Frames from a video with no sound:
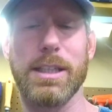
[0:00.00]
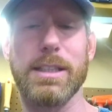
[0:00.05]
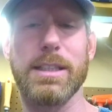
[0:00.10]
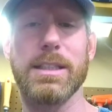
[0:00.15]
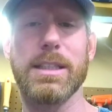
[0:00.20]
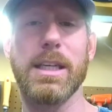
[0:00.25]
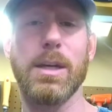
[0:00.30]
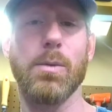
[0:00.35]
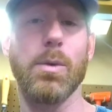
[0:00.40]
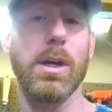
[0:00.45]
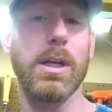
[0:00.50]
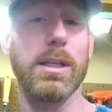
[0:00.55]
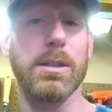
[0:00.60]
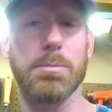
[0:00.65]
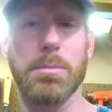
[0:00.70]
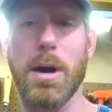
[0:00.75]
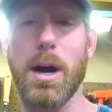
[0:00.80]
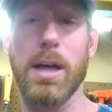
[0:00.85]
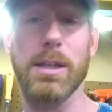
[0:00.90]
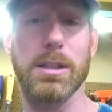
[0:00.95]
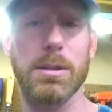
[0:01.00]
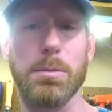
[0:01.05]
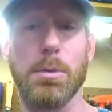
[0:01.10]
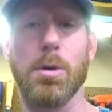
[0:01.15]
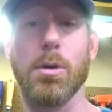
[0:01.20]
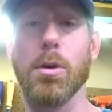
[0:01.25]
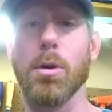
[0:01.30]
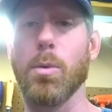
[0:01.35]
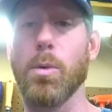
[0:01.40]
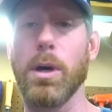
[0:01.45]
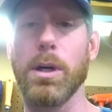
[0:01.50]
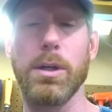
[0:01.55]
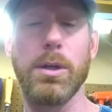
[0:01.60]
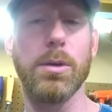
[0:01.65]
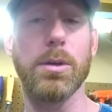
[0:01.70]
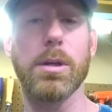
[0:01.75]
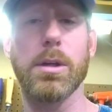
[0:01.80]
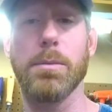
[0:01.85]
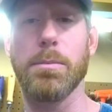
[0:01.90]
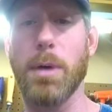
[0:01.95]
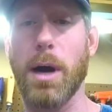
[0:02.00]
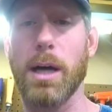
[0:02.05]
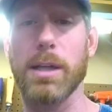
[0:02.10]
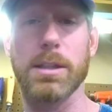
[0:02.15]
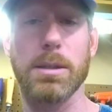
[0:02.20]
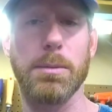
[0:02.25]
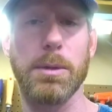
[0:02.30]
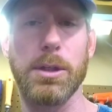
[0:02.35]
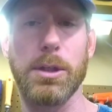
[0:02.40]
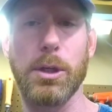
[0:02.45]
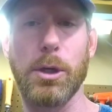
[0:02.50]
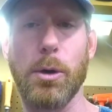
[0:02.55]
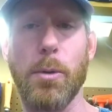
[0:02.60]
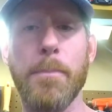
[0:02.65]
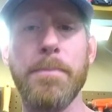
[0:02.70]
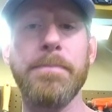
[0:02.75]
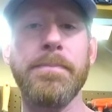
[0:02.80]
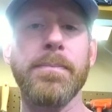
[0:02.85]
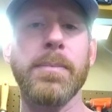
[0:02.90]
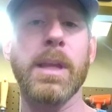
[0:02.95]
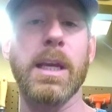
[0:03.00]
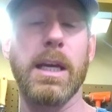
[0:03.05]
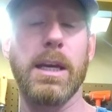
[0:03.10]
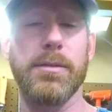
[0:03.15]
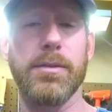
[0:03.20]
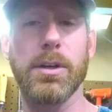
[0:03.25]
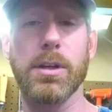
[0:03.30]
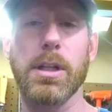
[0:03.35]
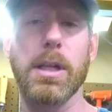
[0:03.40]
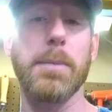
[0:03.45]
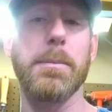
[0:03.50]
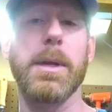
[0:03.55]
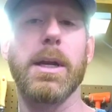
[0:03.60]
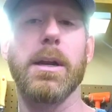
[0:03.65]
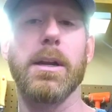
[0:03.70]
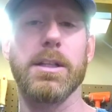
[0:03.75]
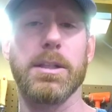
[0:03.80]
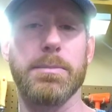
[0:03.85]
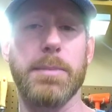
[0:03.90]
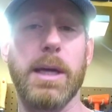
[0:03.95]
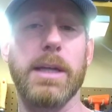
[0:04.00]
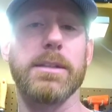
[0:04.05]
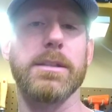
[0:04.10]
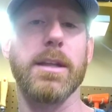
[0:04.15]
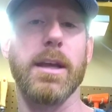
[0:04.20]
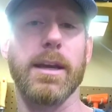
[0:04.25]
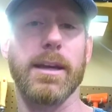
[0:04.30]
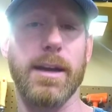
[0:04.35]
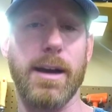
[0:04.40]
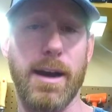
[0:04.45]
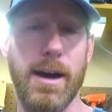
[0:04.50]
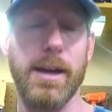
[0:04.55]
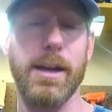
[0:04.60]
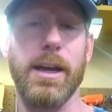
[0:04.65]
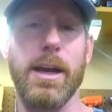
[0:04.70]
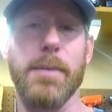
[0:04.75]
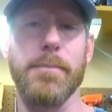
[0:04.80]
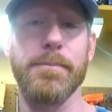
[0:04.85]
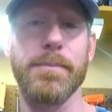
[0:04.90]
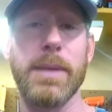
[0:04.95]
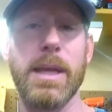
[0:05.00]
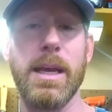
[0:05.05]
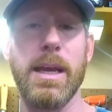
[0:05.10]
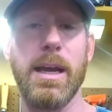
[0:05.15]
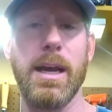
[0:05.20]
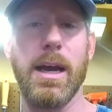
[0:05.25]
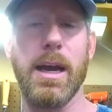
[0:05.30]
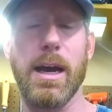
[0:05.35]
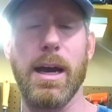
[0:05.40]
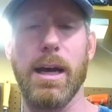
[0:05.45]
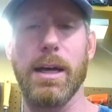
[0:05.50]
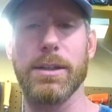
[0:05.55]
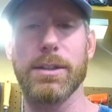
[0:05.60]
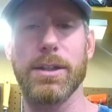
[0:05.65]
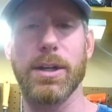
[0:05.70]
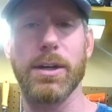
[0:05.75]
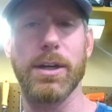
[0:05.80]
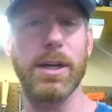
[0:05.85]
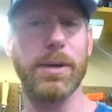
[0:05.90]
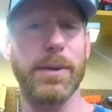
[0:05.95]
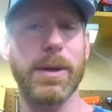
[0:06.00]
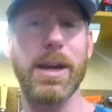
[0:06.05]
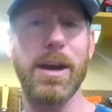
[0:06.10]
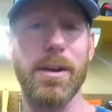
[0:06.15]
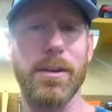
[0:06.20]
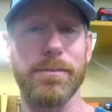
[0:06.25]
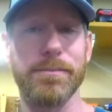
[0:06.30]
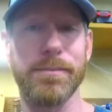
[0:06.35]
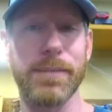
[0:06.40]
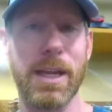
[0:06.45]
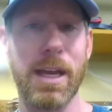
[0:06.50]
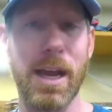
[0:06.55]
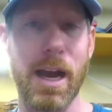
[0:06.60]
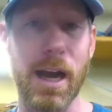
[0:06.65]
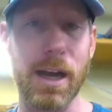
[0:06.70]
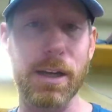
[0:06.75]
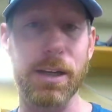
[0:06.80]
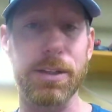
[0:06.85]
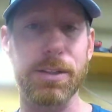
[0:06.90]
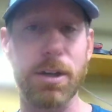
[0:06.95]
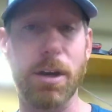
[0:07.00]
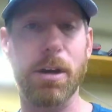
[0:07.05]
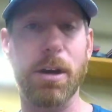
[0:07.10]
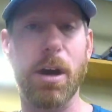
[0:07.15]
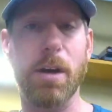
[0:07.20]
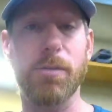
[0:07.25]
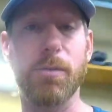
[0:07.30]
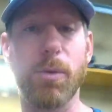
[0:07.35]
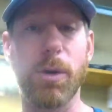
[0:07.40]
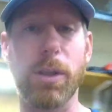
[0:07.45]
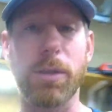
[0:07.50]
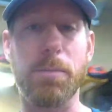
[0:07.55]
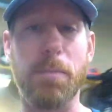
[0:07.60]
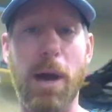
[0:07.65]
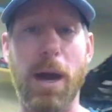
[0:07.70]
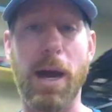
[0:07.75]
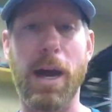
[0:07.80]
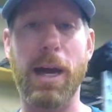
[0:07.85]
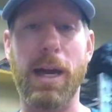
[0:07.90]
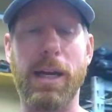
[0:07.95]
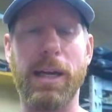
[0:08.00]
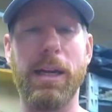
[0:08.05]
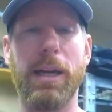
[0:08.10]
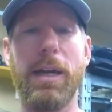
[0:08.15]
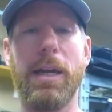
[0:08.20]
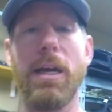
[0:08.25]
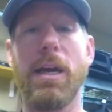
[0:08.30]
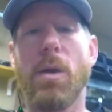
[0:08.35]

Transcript: and see what is possible or what you could possibly do if you're limited on space like I am. Uh, so here we go. I'm gonna start off with my